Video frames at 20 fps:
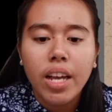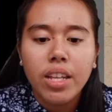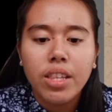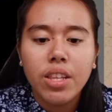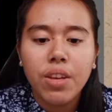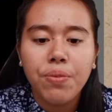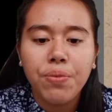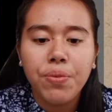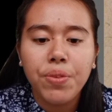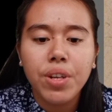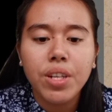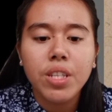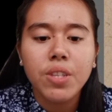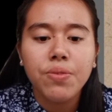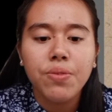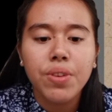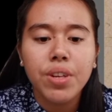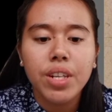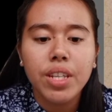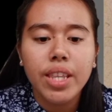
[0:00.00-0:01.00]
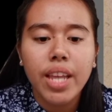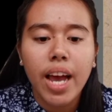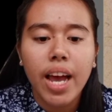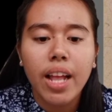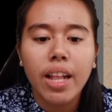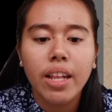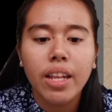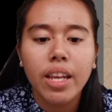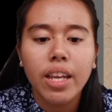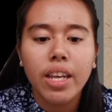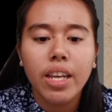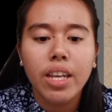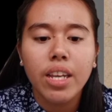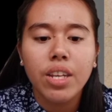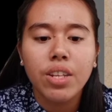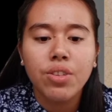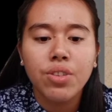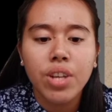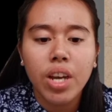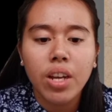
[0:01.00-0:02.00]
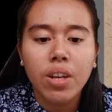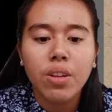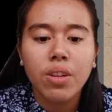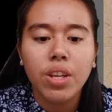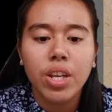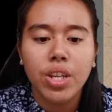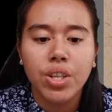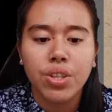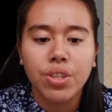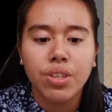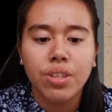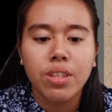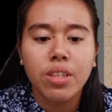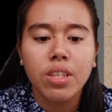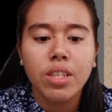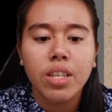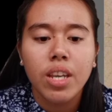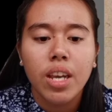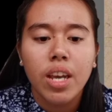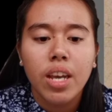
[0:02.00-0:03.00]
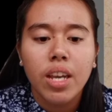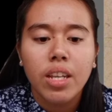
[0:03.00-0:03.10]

The first fertile ejaculations